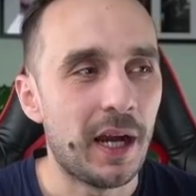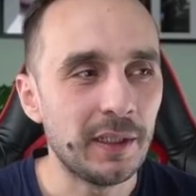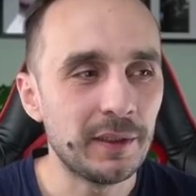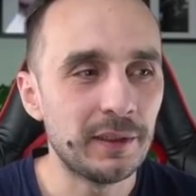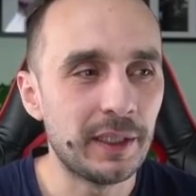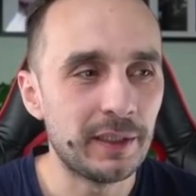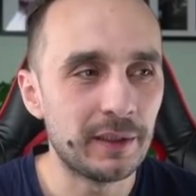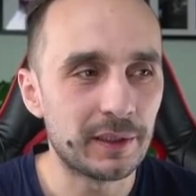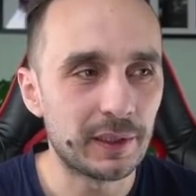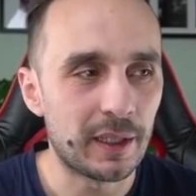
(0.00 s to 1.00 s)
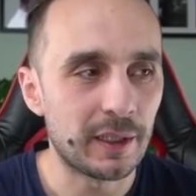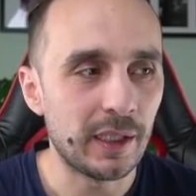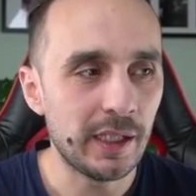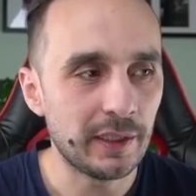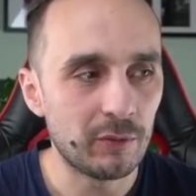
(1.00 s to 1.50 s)
Other than
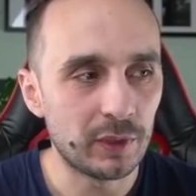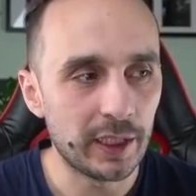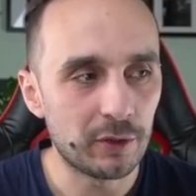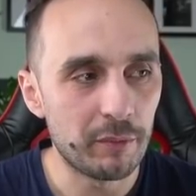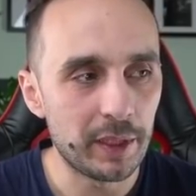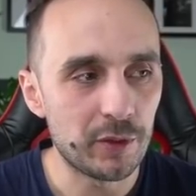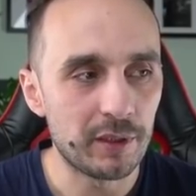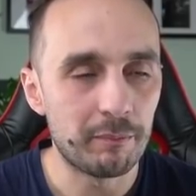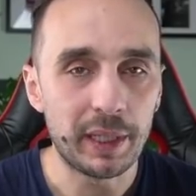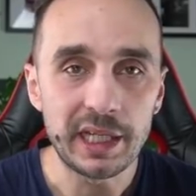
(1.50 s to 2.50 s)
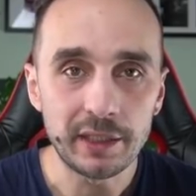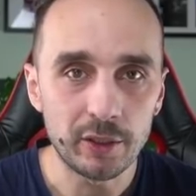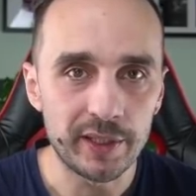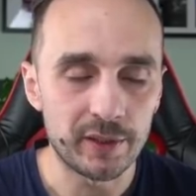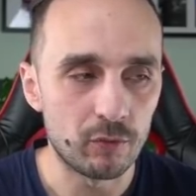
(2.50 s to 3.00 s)
Starlight, I would like to mention
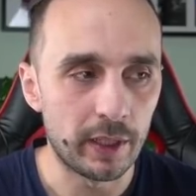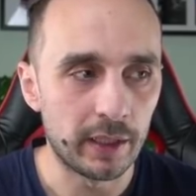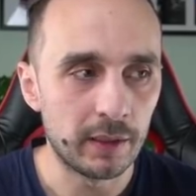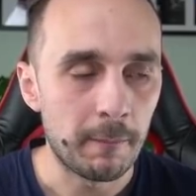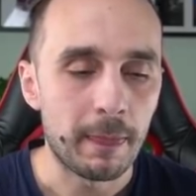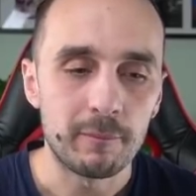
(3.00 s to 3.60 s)
Peito as well,